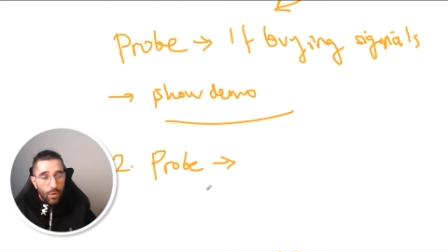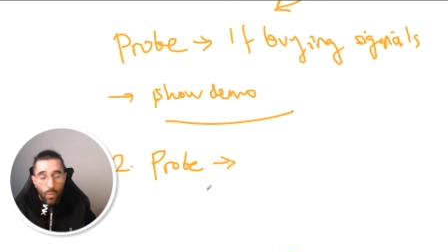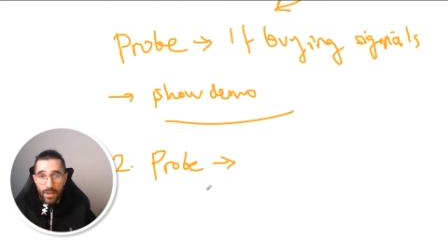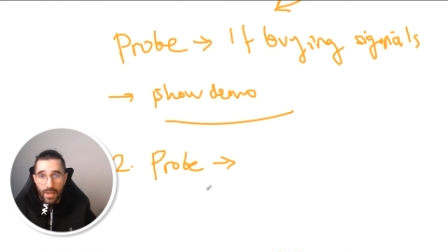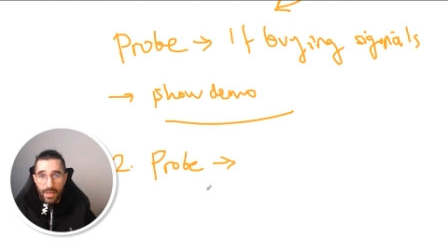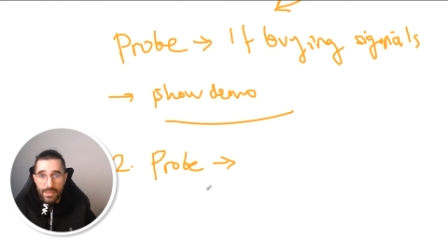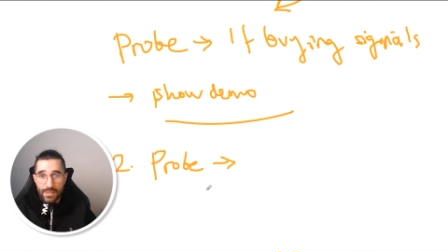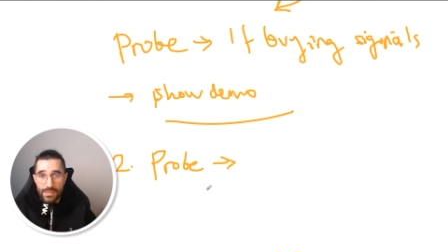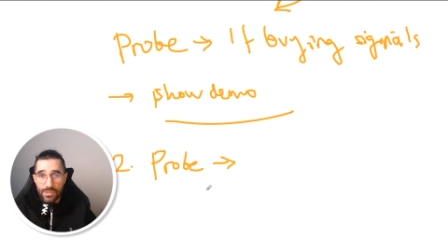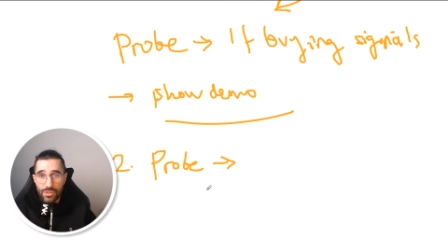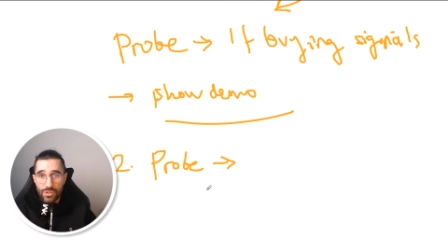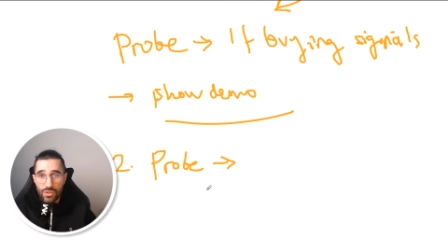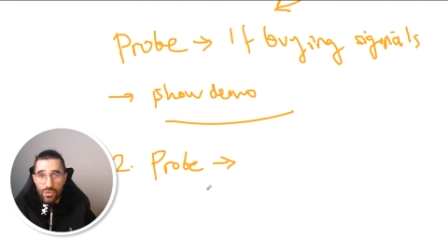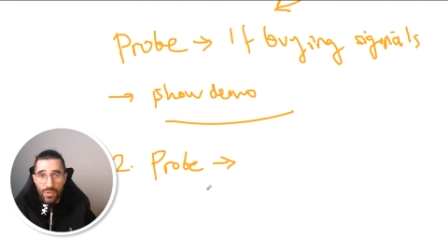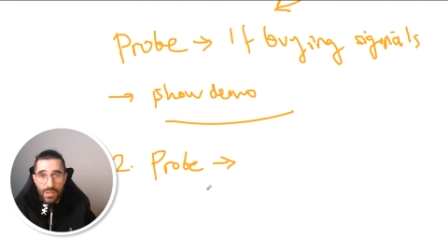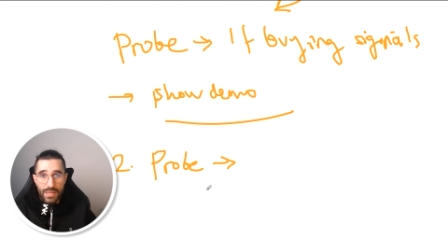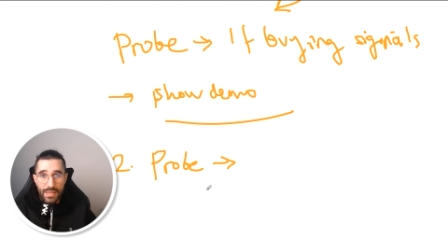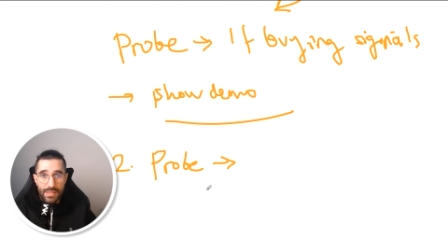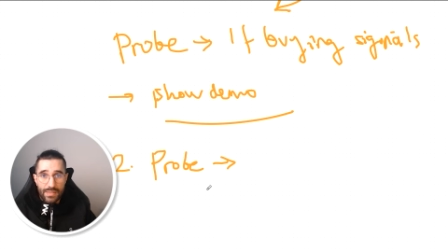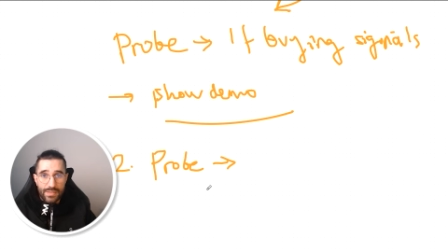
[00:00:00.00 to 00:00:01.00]
What I'd like
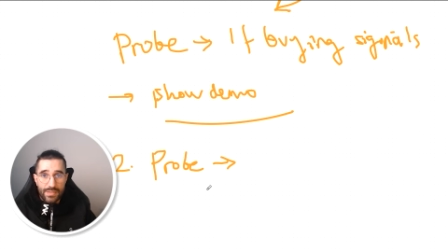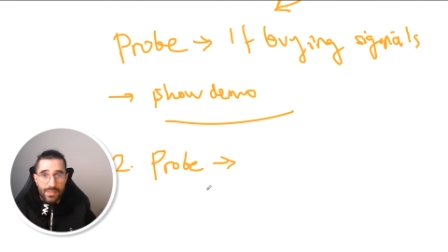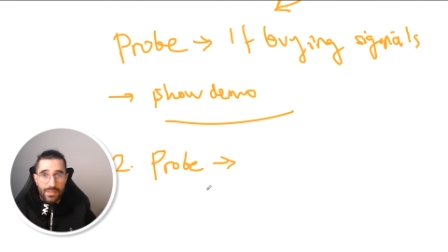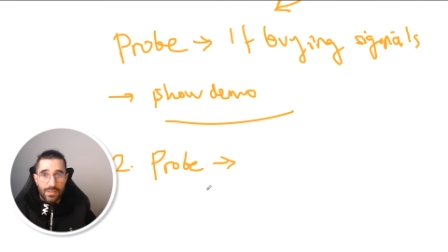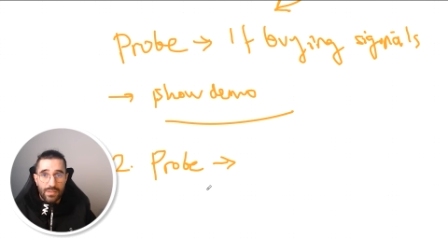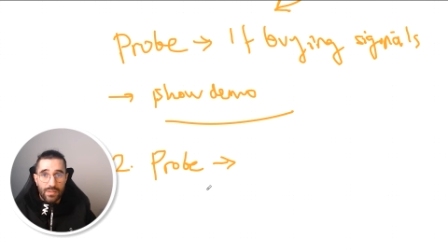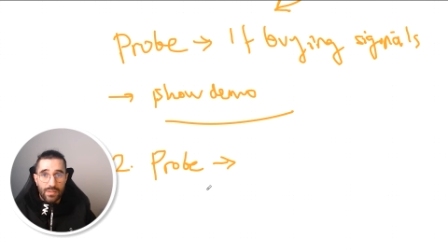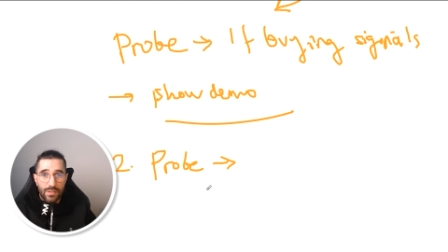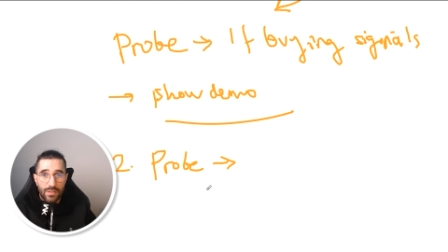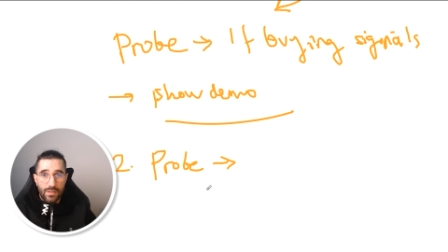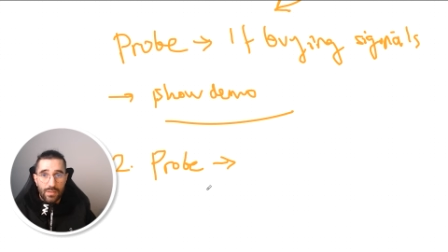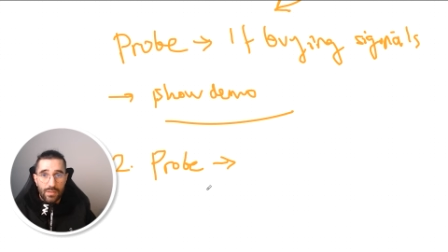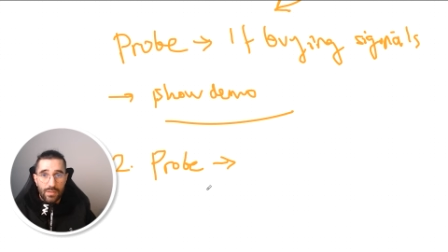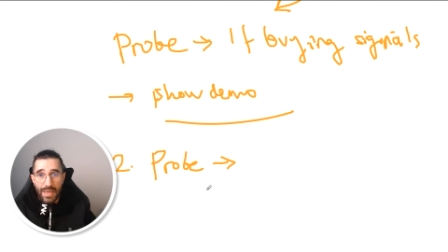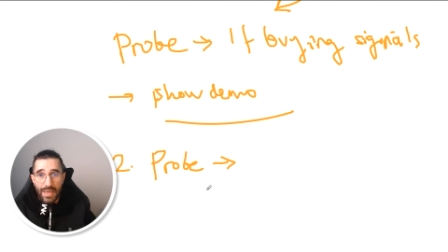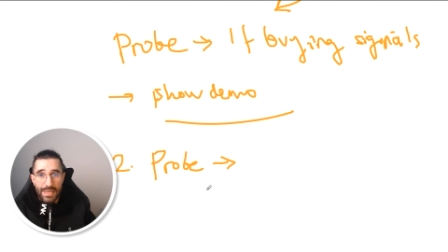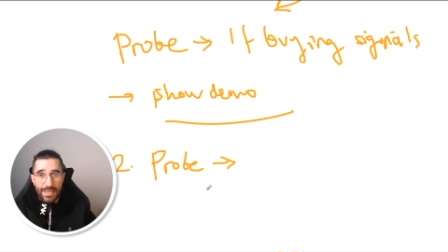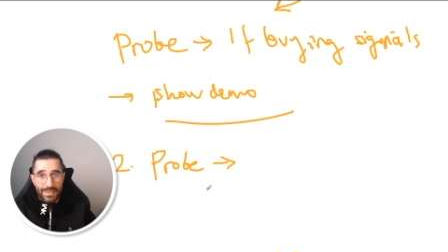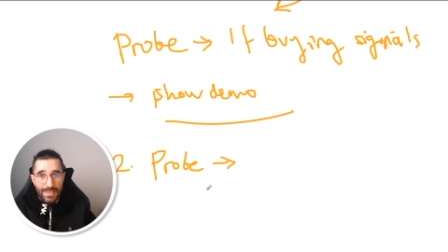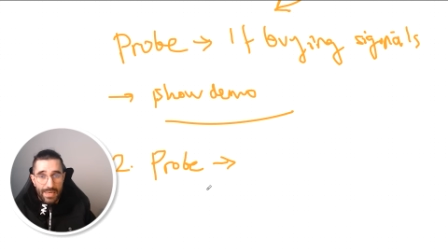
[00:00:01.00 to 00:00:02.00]
to do is
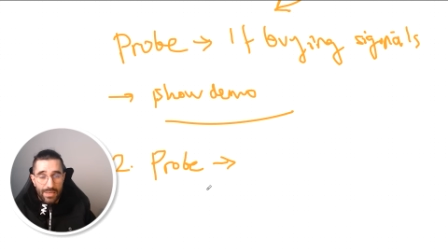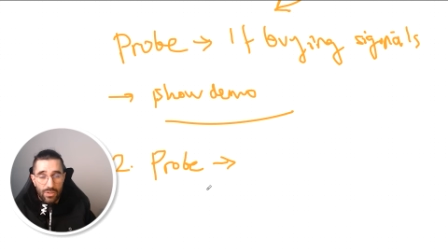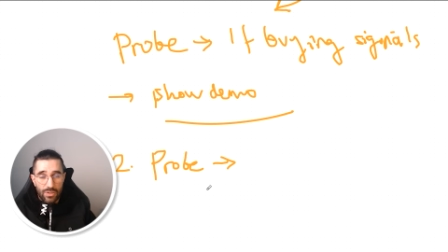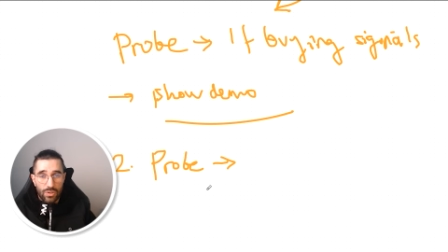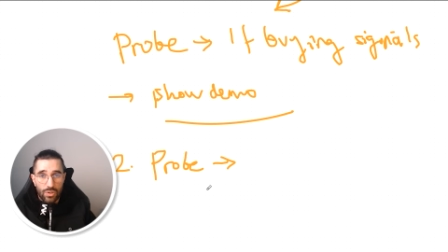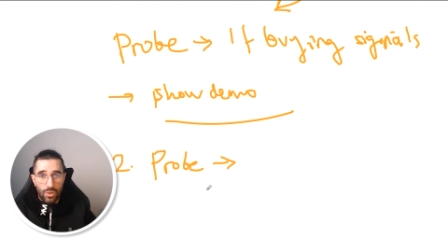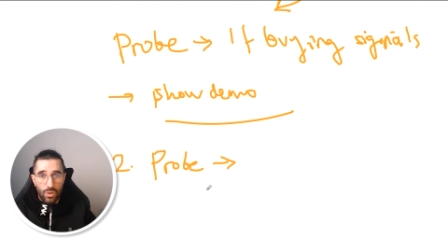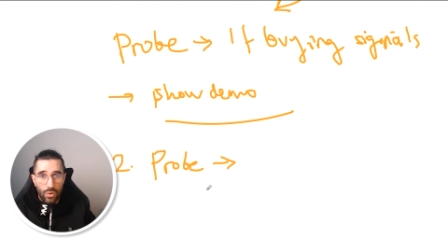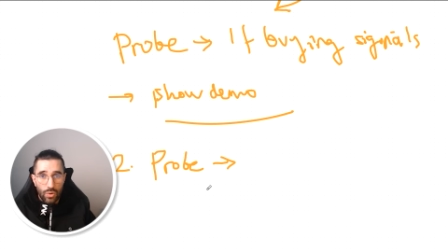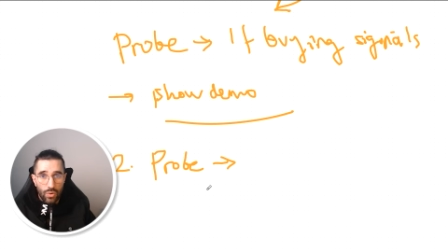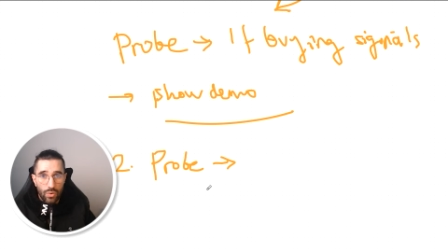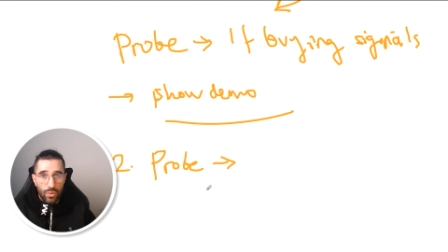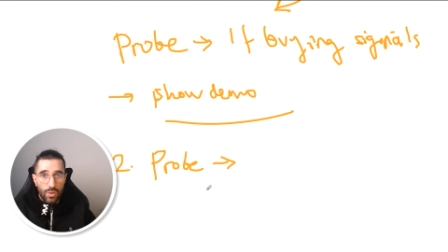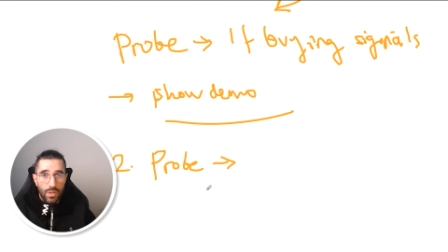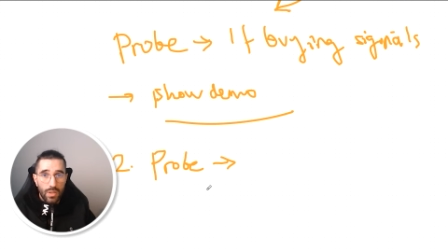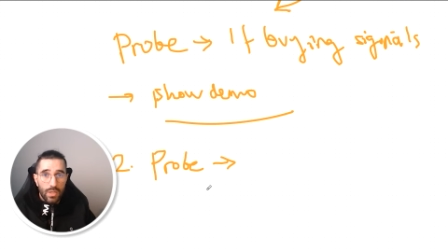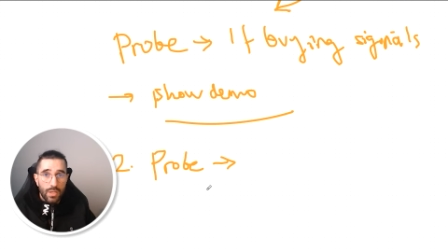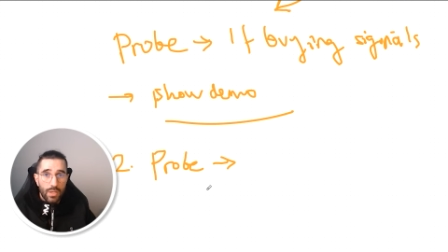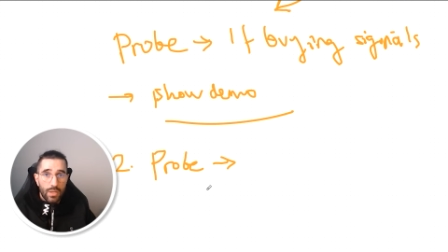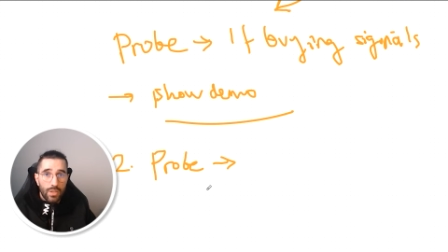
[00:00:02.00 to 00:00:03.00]
book in a second
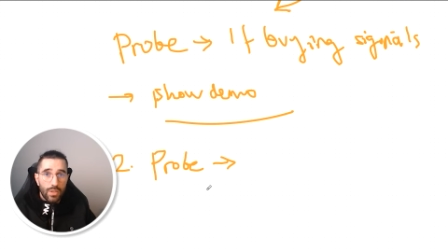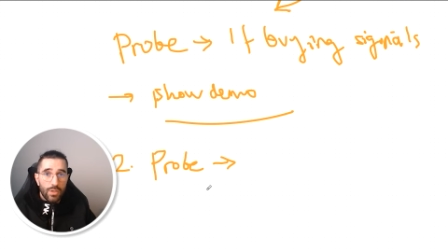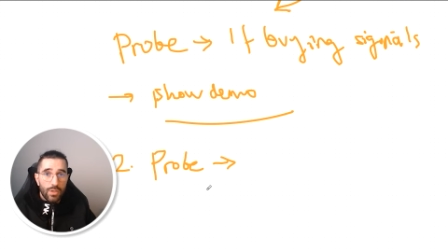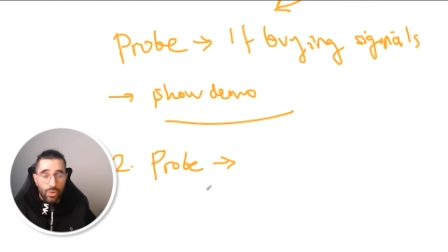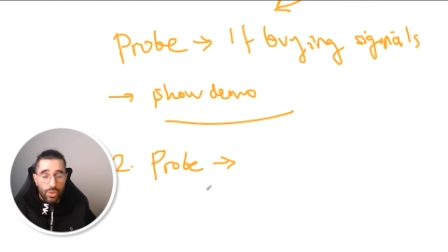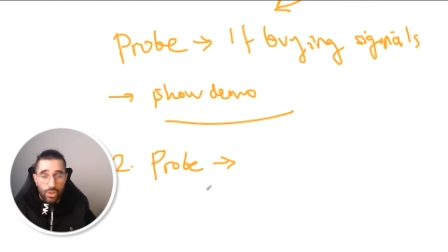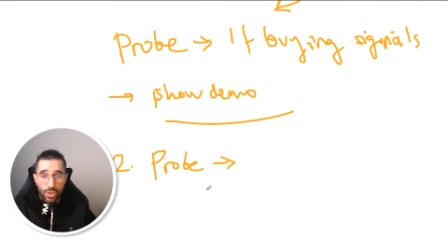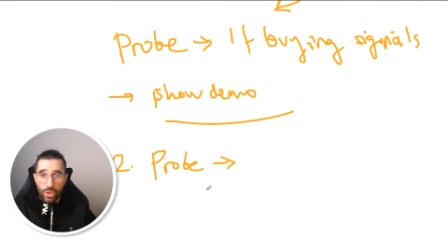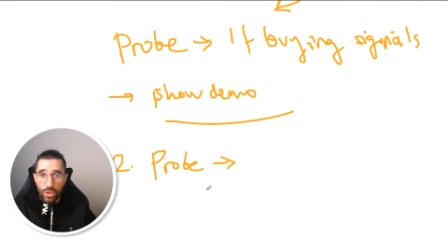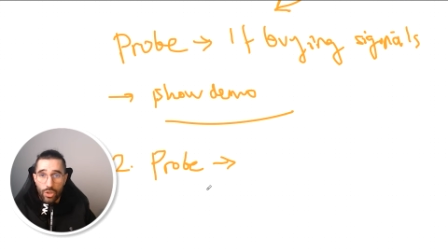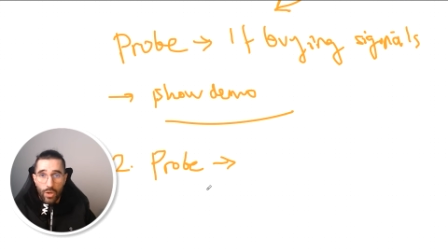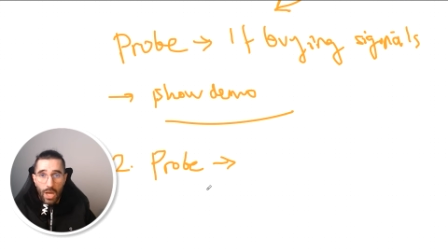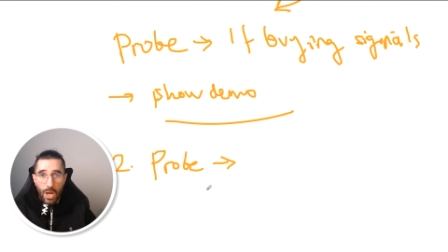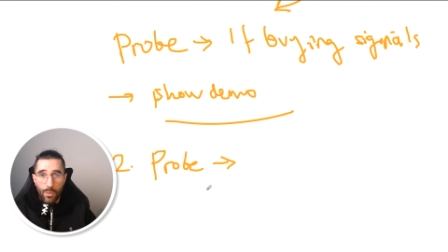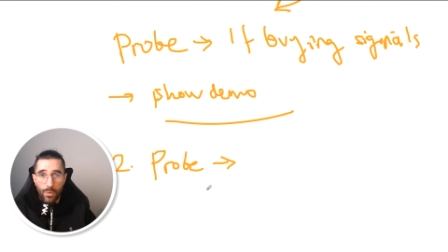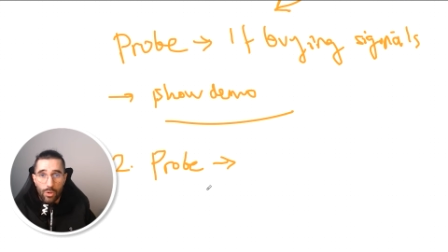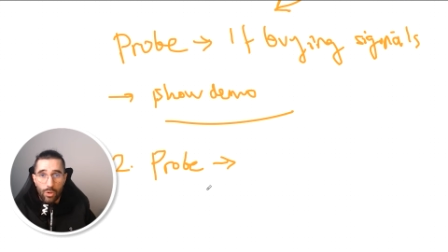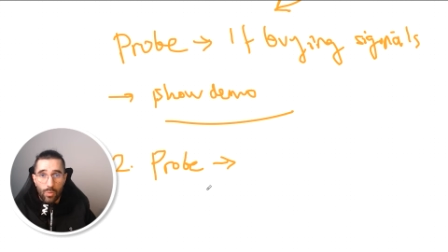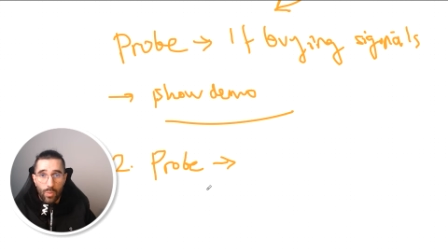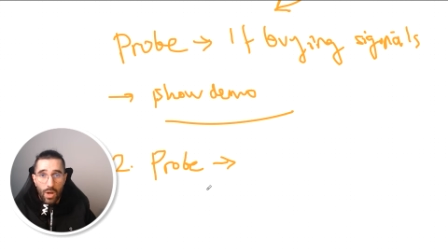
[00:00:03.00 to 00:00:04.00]
call to show
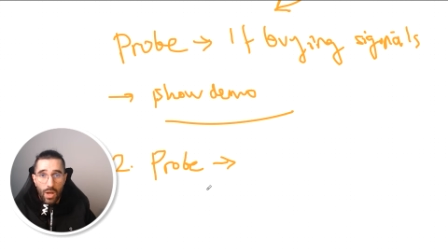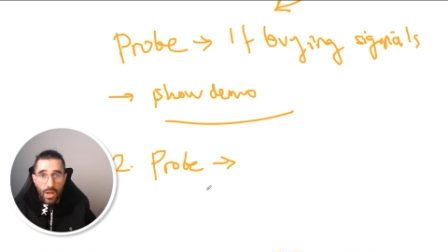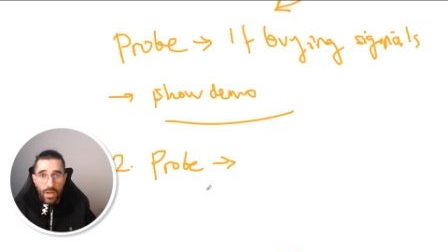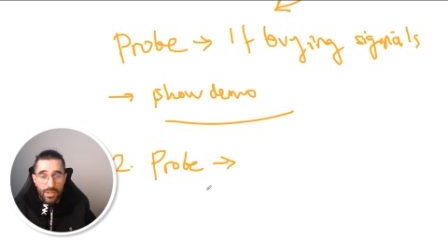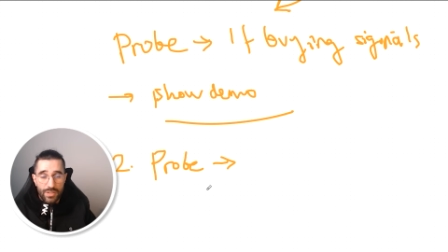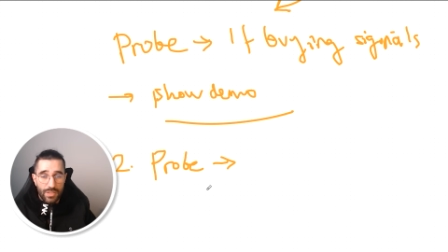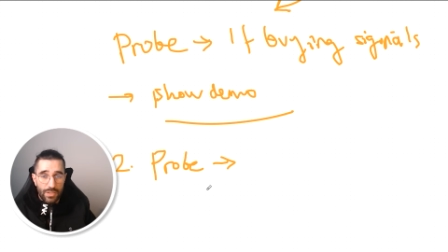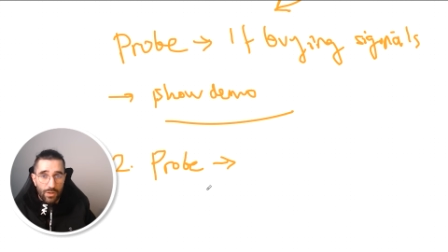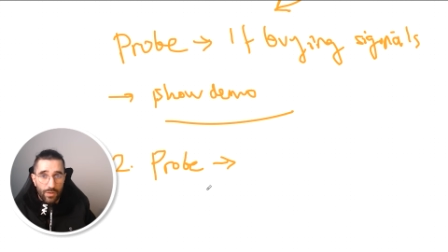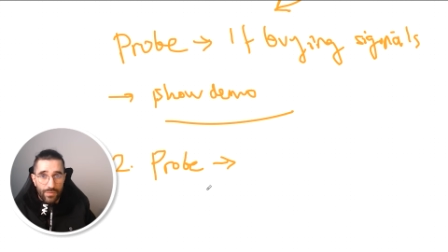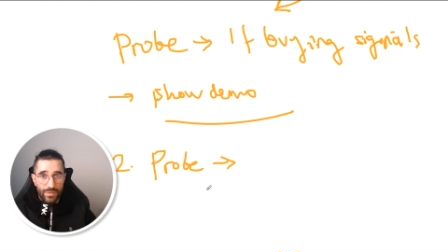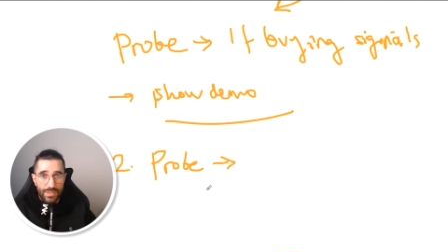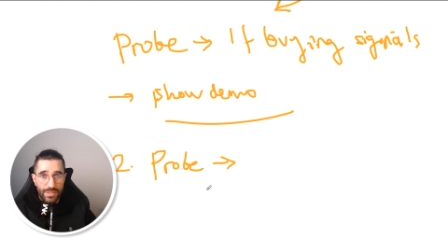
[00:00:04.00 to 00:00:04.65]
you how it all works,